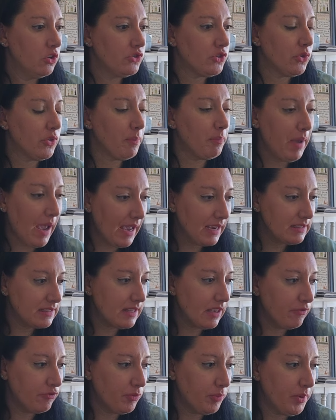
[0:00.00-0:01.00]
so the bags
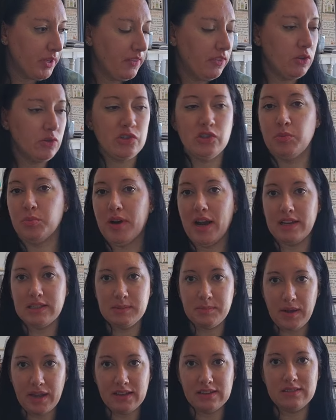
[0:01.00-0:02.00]
have been, those
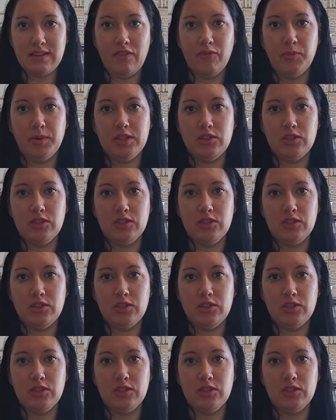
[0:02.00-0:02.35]
surprise bags have